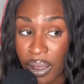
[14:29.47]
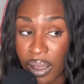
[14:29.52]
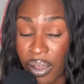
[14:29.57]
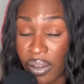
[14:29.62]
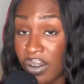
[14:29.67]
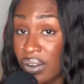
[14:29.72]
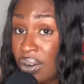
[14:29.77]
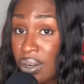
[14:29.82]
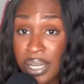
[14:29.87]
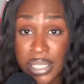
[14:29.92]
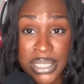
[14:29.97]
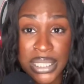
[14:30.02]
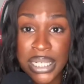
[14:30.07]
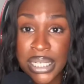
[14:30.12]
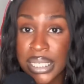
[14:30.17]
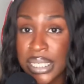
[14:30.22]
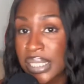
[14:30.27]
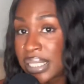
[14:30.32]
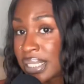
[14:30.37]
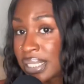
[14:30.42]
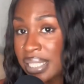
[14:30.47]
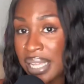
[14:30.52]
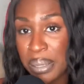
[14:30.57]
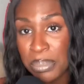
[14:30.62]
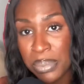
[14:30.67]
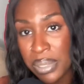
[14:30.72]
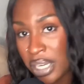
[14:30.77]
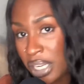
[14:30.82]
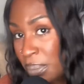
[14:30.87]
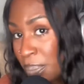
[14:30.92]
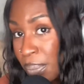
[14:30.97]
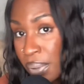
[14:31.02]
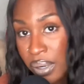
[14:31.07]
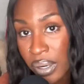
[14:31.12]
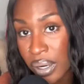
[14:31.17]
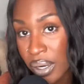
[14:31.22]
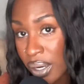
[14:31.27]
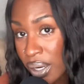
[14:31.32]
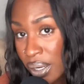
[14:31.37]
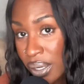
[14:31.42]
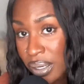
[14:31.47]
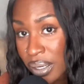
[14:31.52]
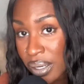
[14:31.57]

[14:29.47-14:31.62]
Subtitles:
Hold on, let's take it a step deeper.